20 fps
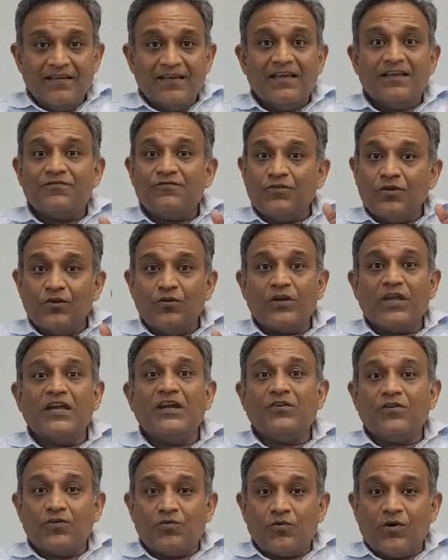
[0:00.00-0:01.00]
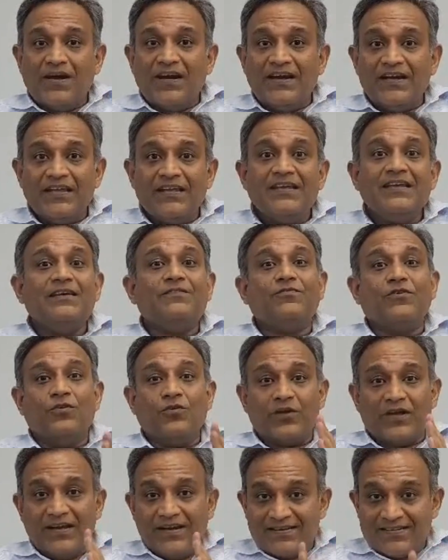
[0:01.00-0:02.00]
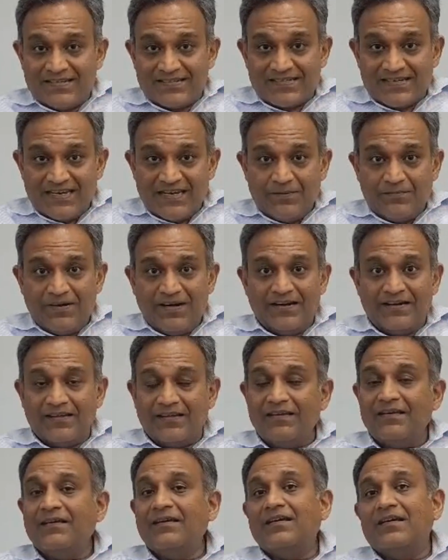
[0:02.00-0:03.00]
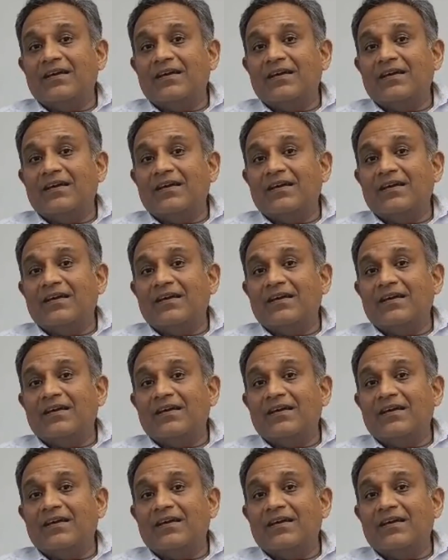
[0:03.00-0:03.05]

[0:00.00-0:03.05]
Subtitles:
If you're looking at quality, if you're looking at sustainability,